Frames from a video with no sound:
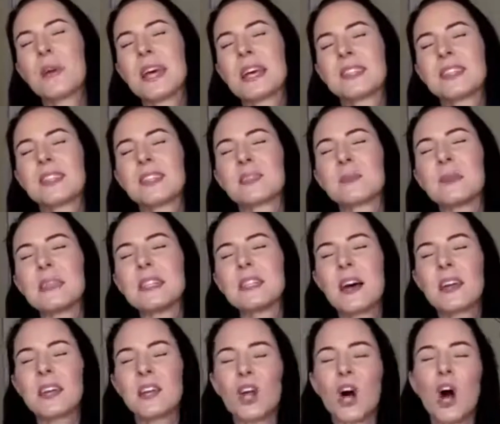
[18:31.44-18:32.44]
We ask that this be
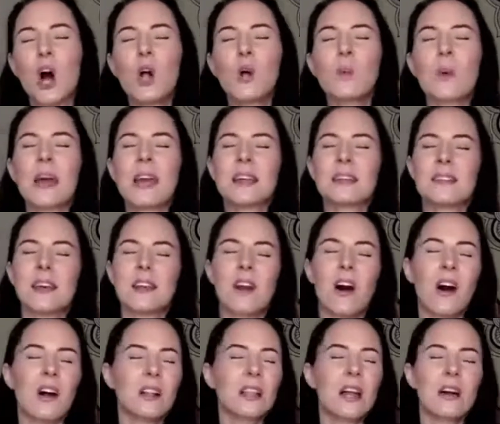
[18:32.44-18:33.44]
done in all ways, on
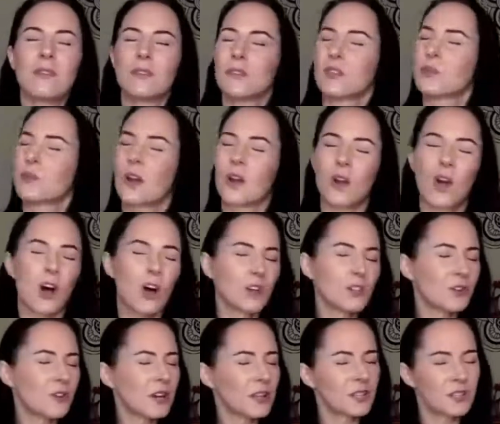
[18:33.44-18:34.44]
all levels, throughout all
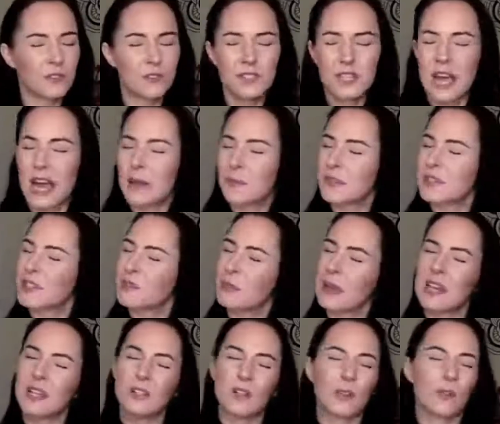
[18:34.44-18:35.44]
directions of time and
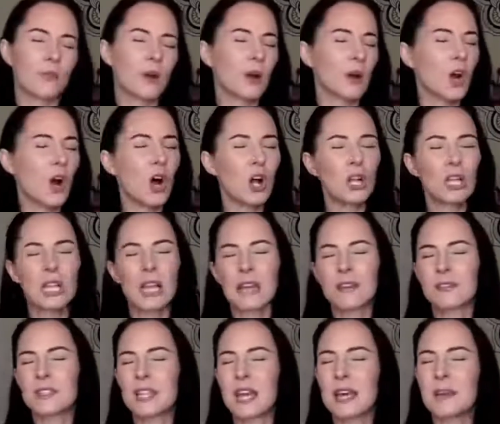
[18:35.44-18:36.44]
space, and throughout all
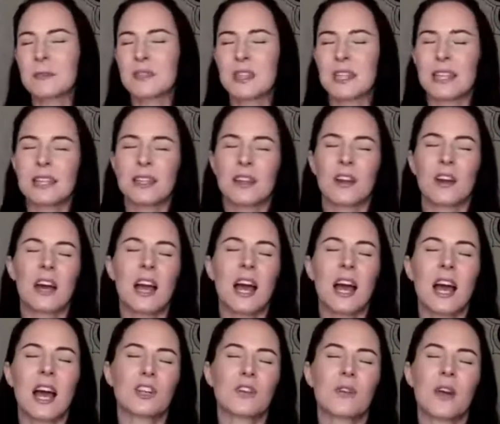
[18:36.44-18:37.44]
lifetimes, and let their
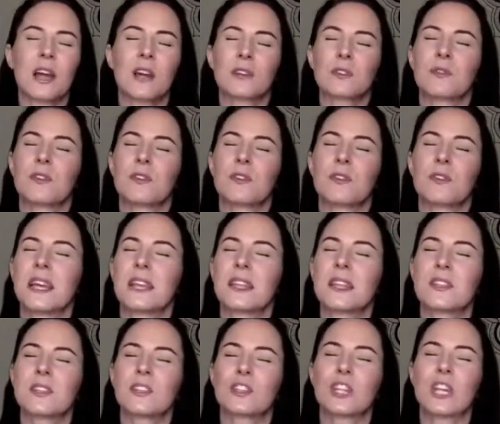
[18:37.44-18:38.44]
Akashic Records
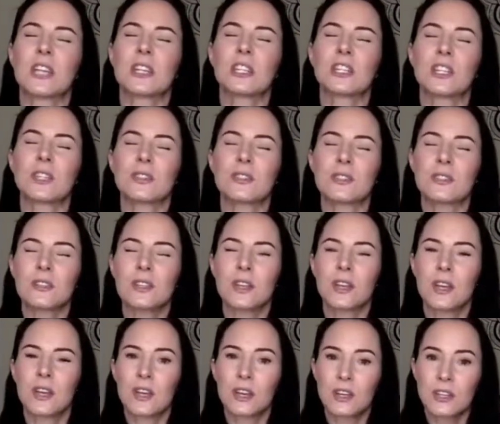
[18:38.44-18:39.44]
reflect these changes.
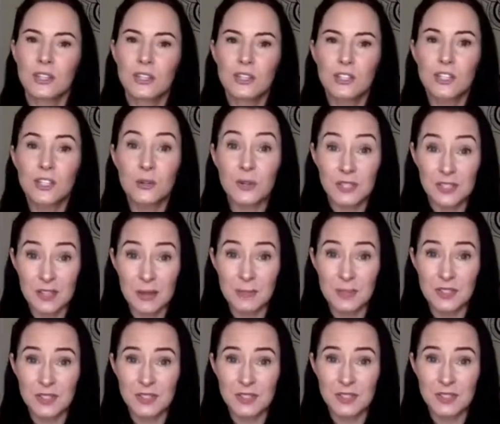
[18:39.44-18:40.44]
Do you
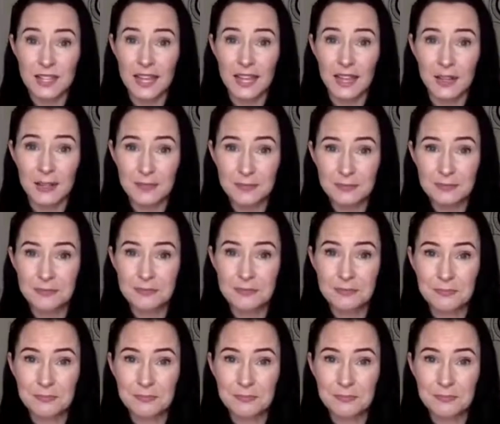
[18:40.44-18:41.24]
accept this healing?